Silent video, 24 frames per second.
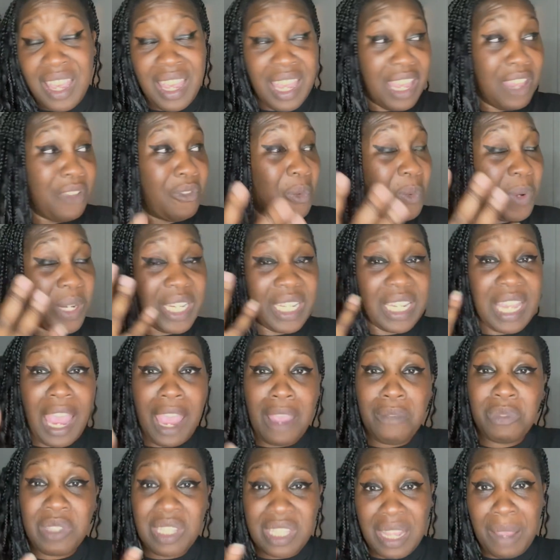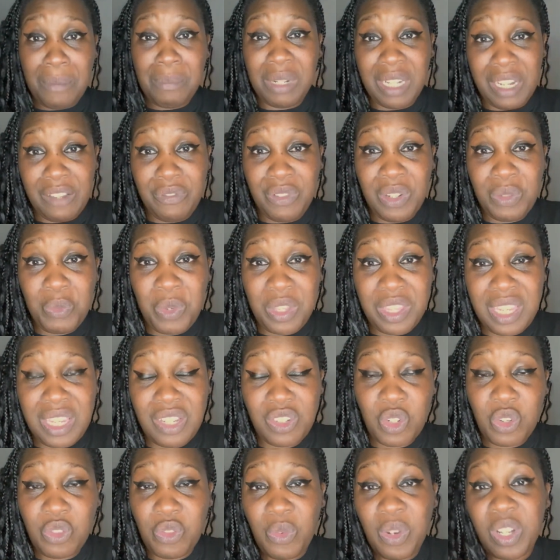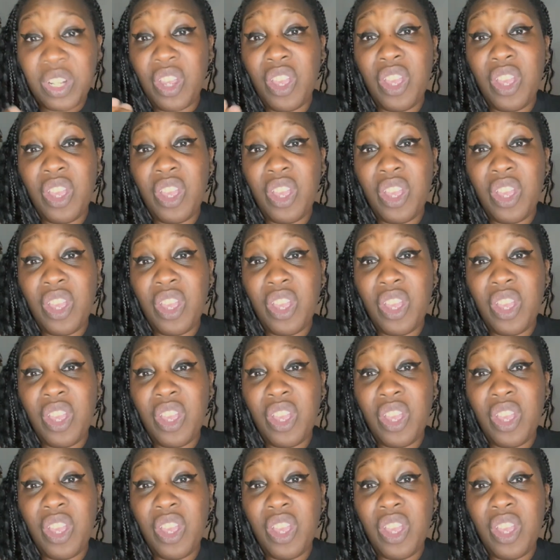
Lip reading: Even when it came to them living with each other and